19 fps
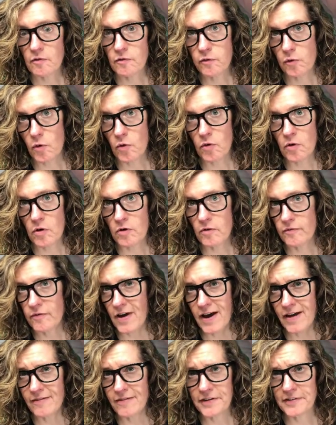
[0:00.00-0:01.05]
4 or
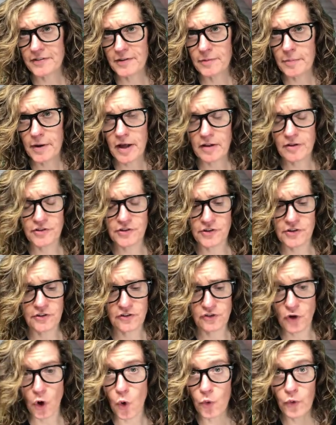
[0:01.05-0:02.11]
5 Essie polishes
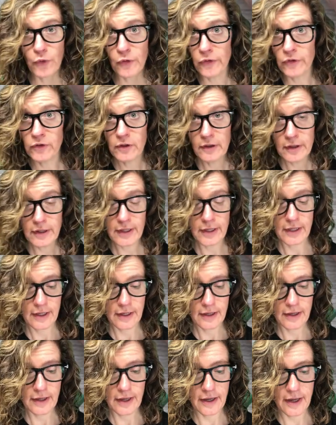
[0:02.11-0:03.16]
total.
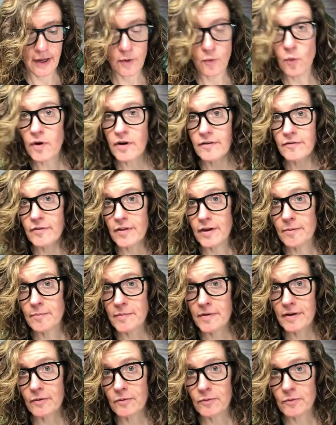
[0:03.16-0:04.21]
And one of
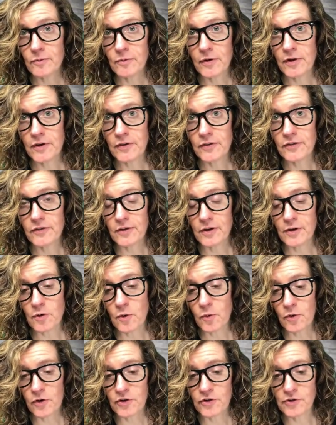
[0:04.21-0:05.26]
them was an
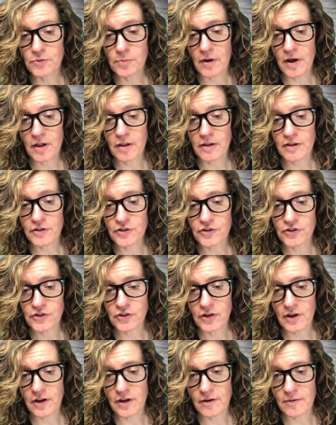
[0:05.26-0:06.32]
orange polish
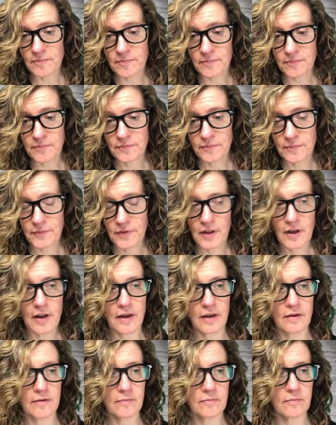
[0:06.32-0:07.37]
that
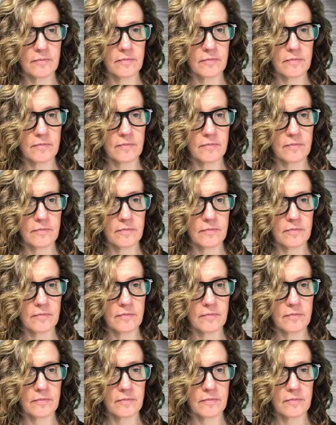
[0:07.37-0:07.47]
I